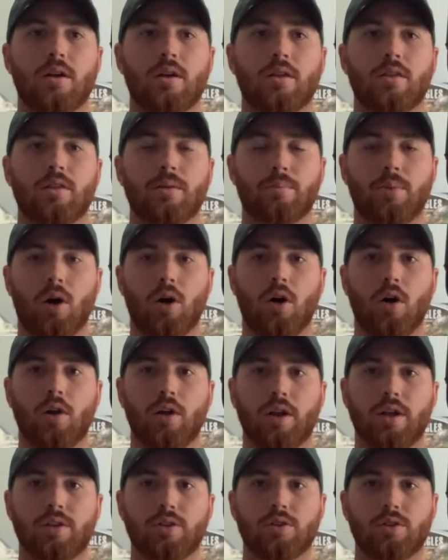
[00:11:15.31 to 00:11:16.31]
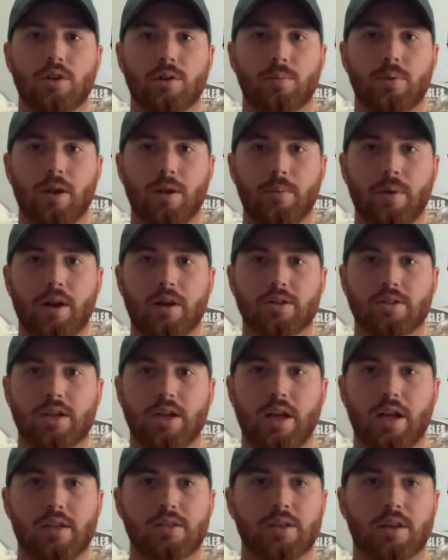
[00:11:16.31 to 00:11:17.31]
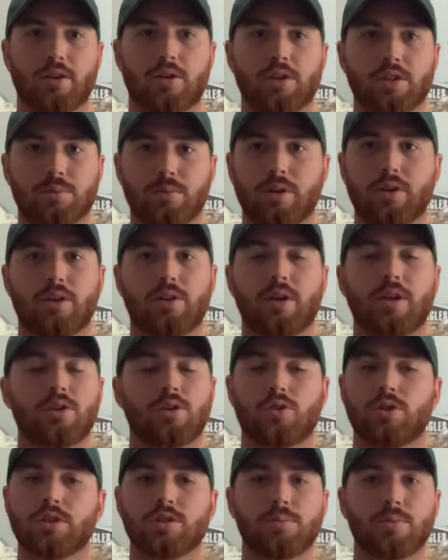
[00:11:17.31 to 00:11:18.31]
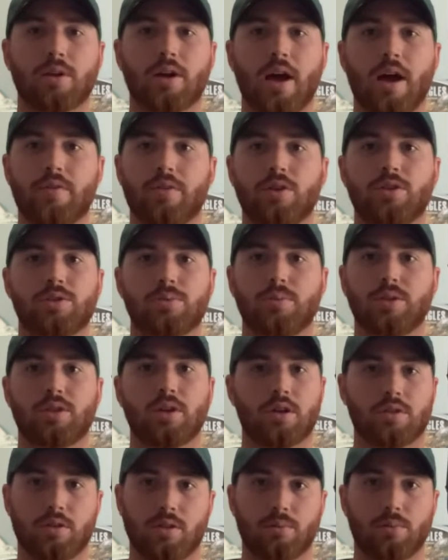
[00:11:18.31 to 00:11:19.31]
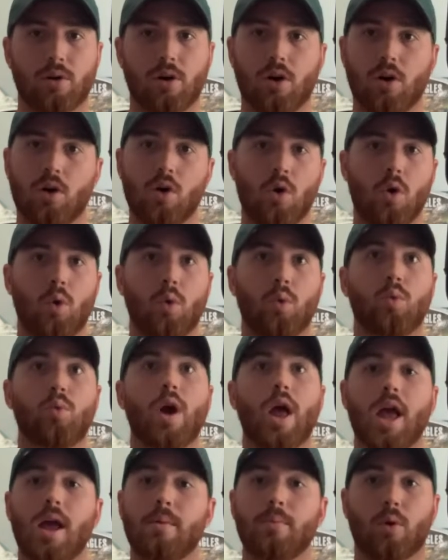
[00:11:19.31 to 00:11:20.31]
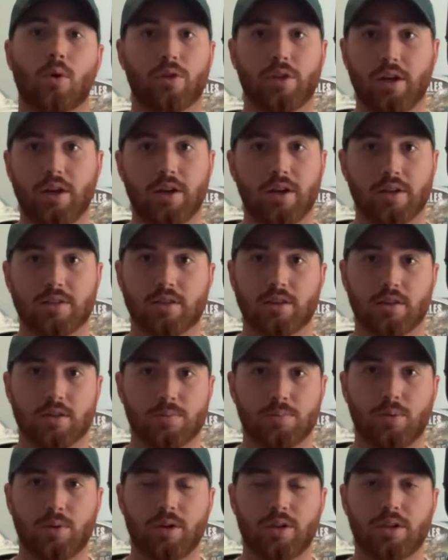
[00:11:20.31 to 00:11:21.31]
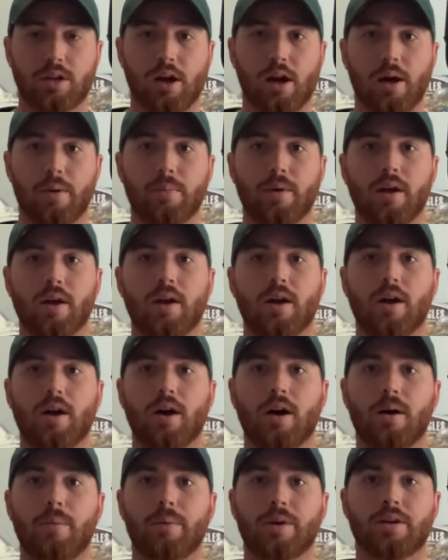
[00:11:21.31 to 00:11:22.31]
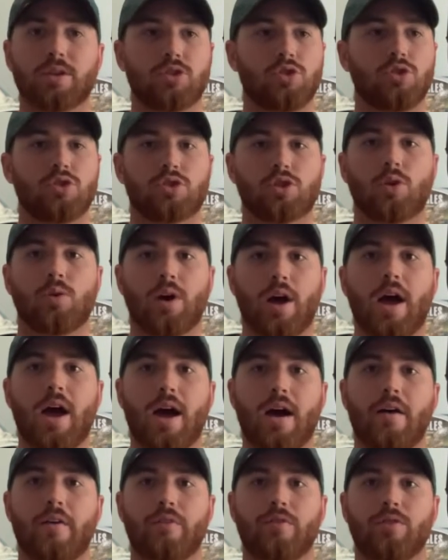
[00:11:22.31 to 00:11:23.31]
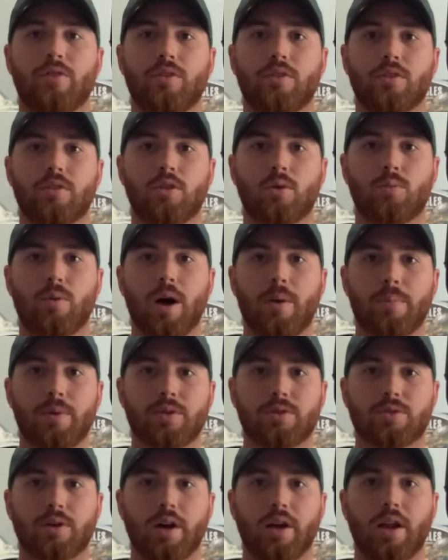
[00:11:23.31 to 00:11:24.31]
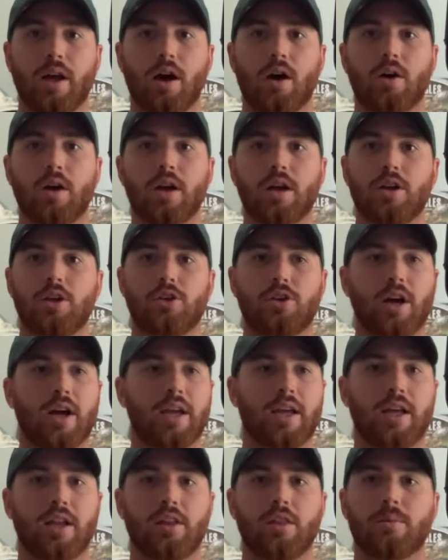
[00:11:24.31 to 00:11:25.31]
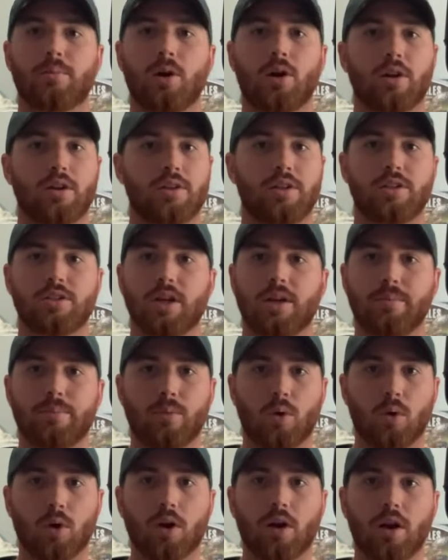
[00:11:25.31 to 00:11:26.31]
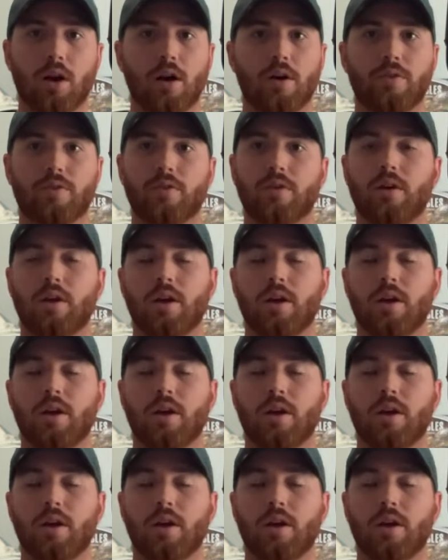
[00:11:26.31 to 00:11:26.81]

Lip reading: ball into their playmakers' hands like Christian McCaffrey should be touching the ball way more than he does at this point in time because you just don't have the weapons right now. You're not getting the ball to DJ Moore enough.